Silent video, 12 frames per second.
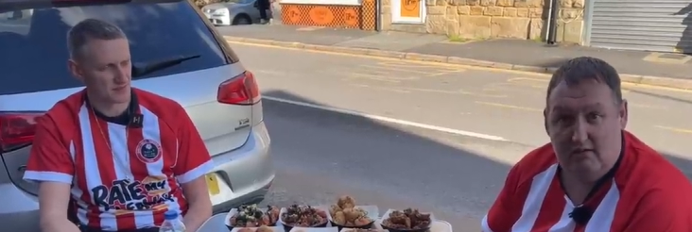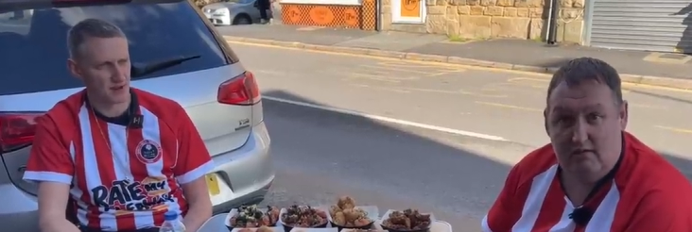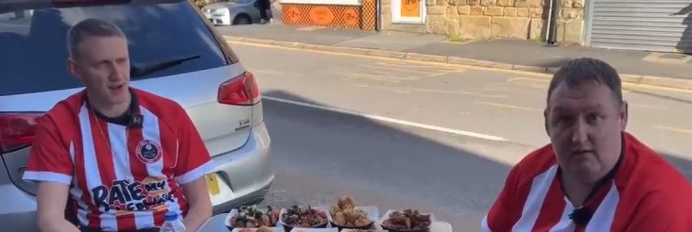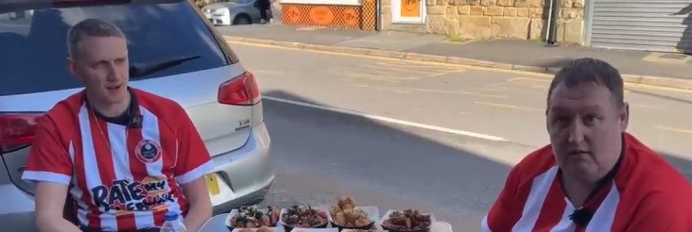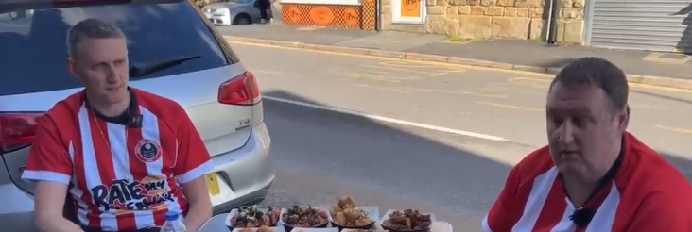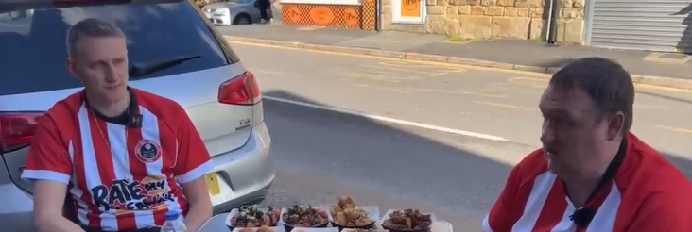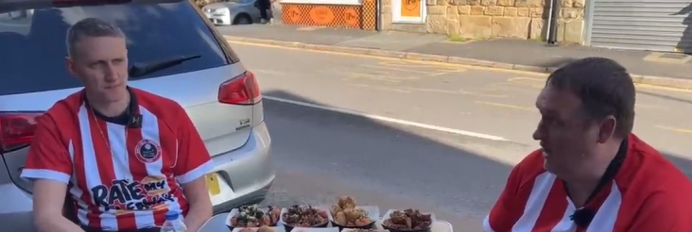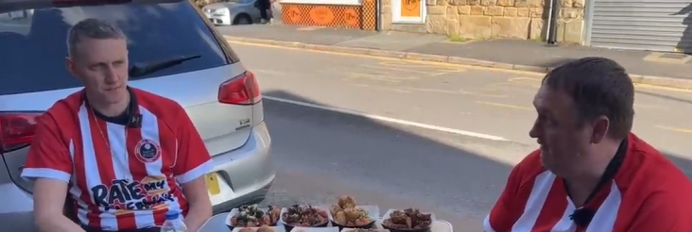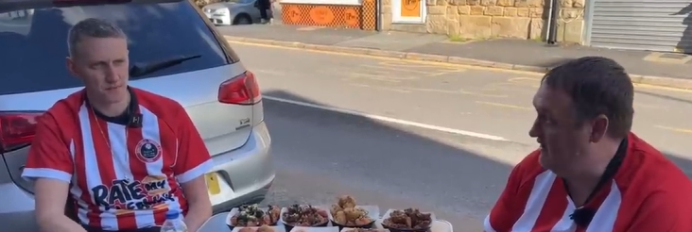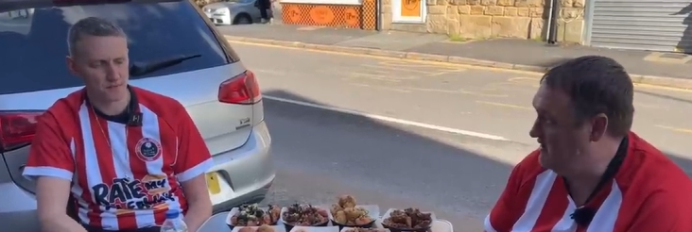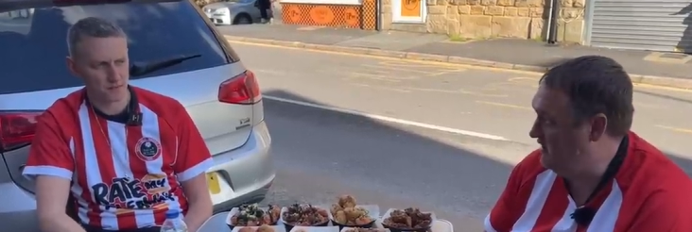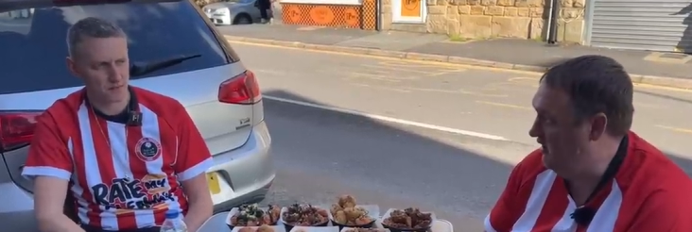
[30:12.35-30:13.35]
Speaker 1: Right. Like
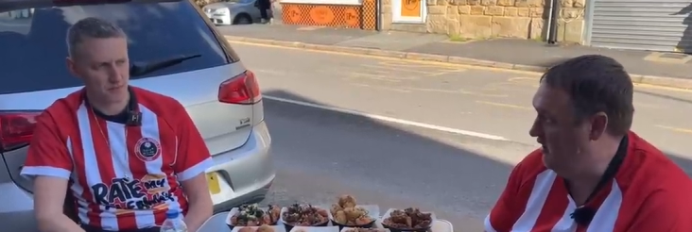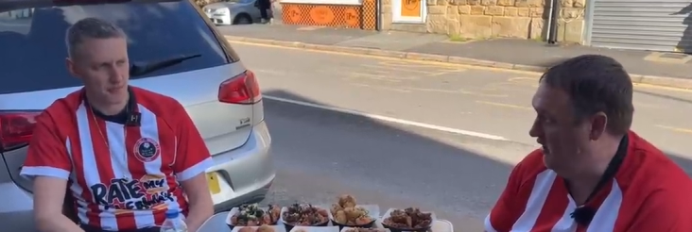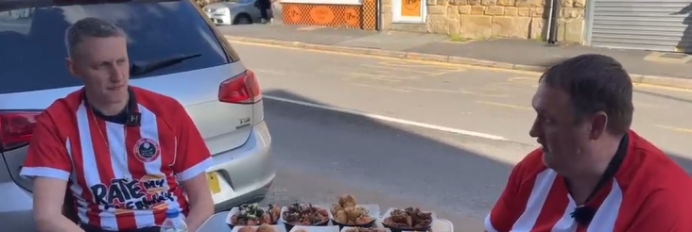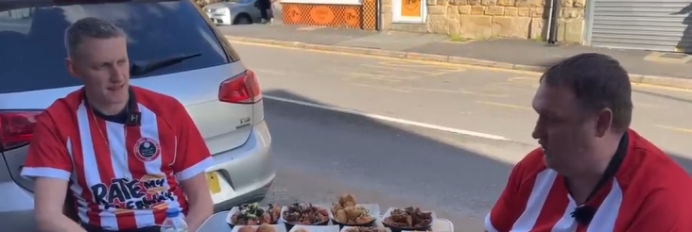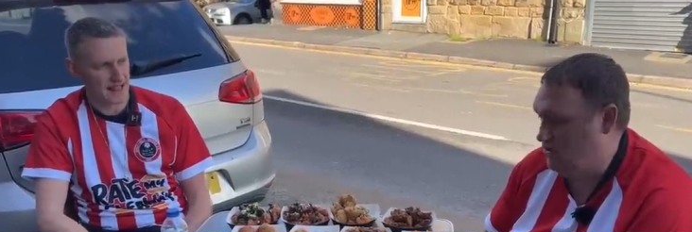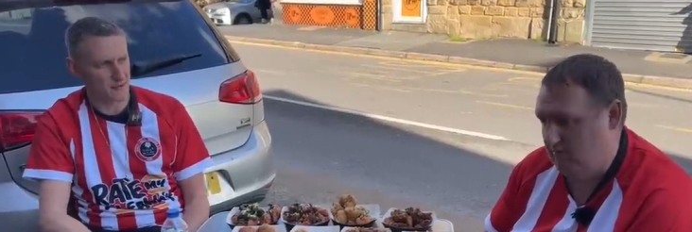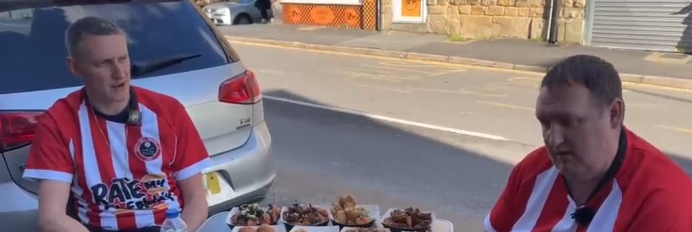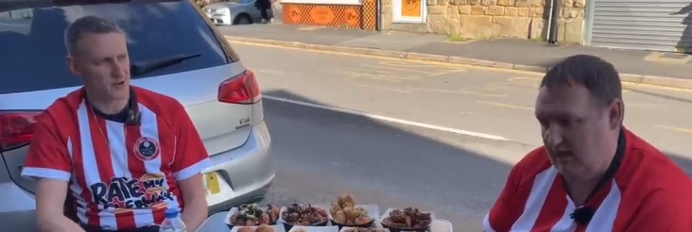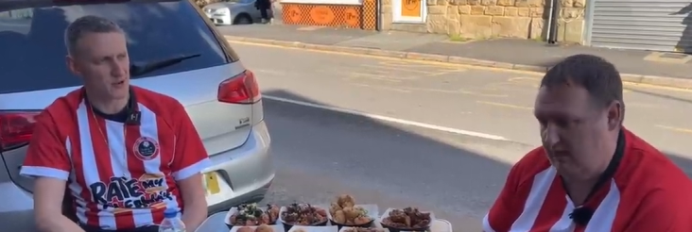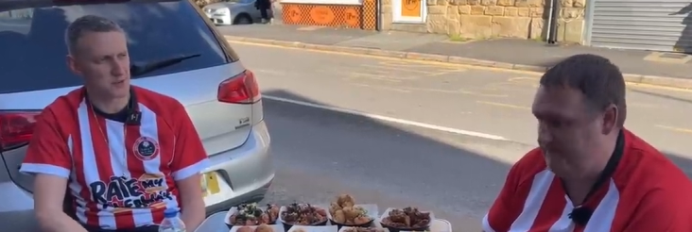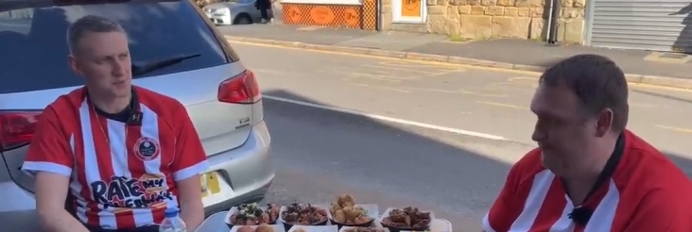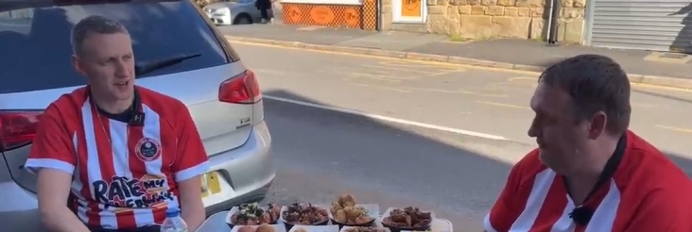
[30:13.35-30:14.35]
these. Oh, the,
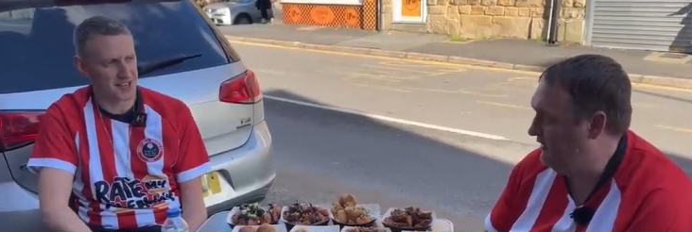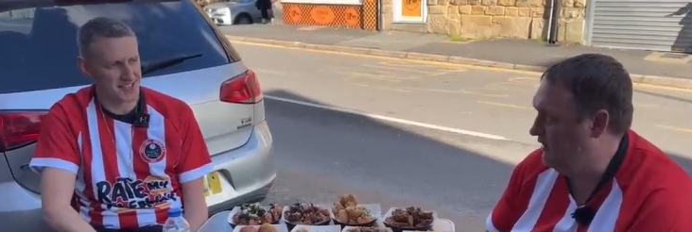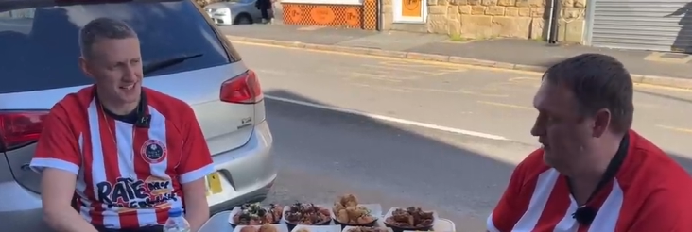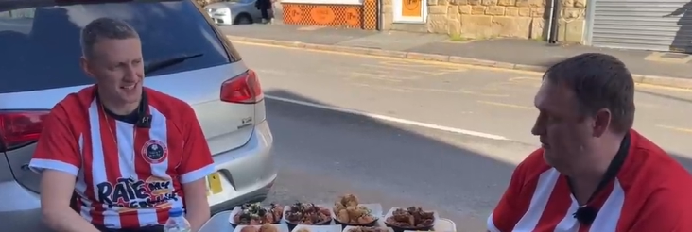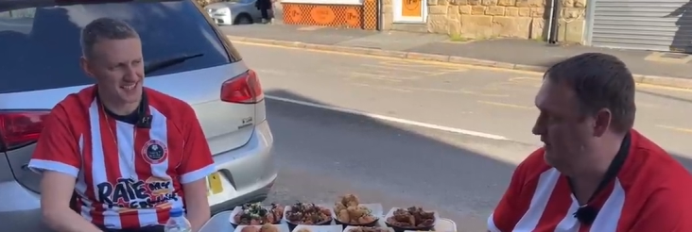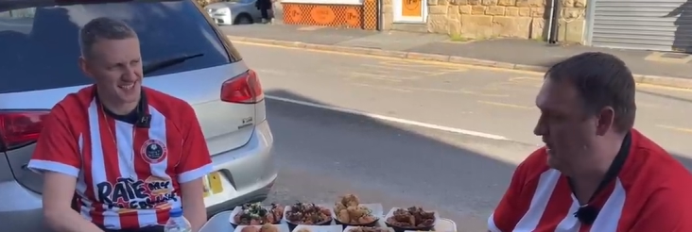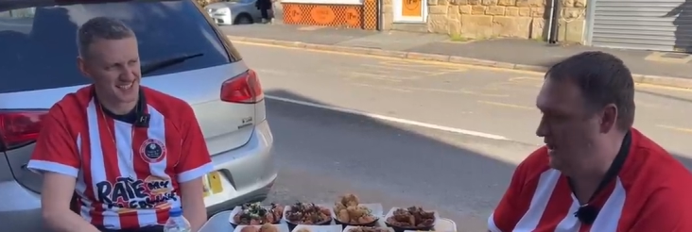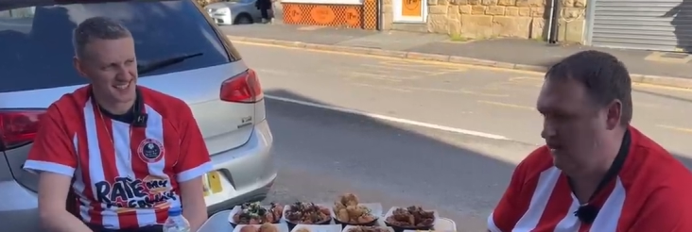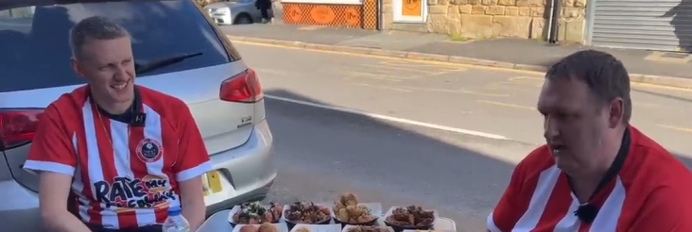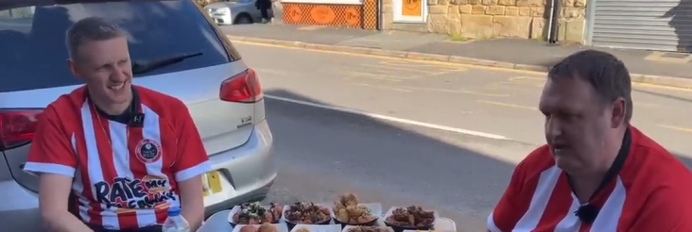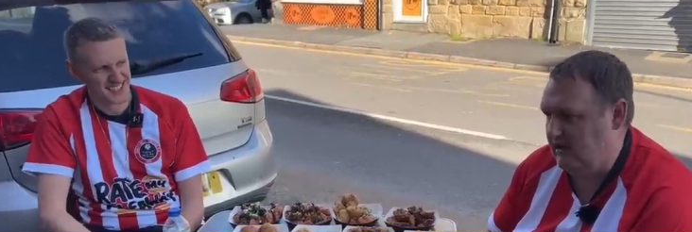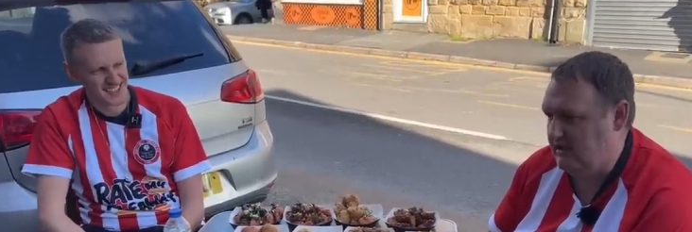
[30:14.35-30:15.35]
record breaking.
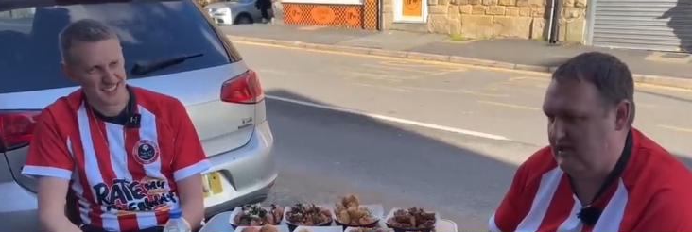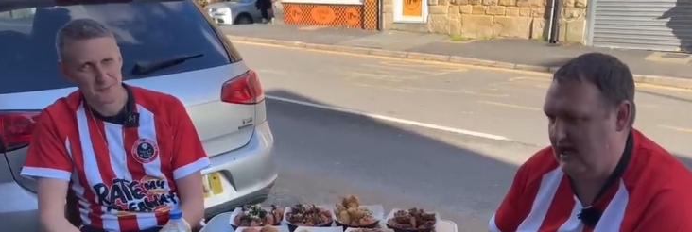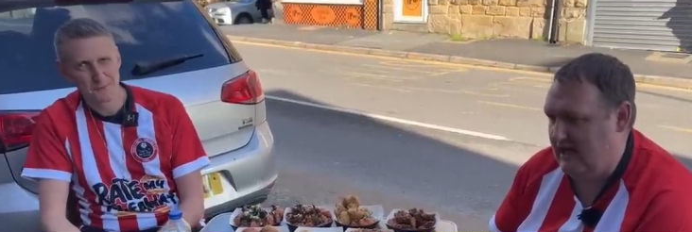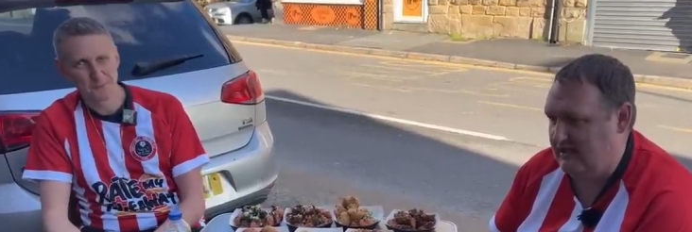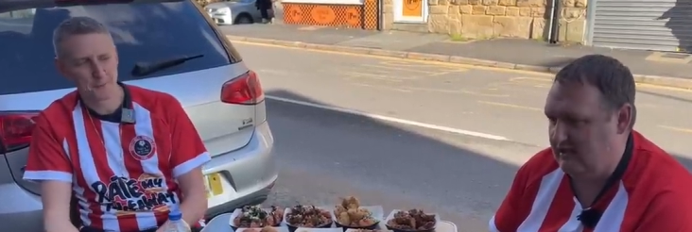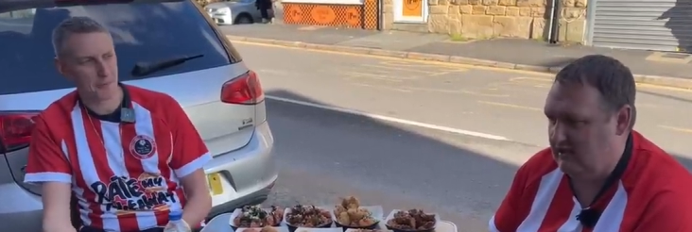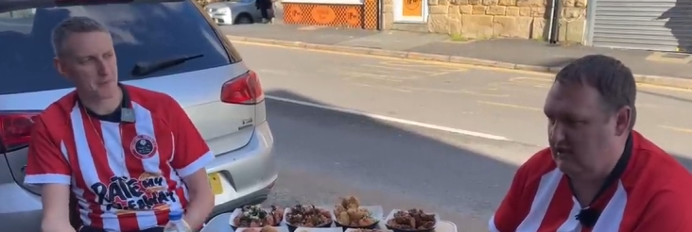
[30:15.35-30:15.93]
I, nearly died.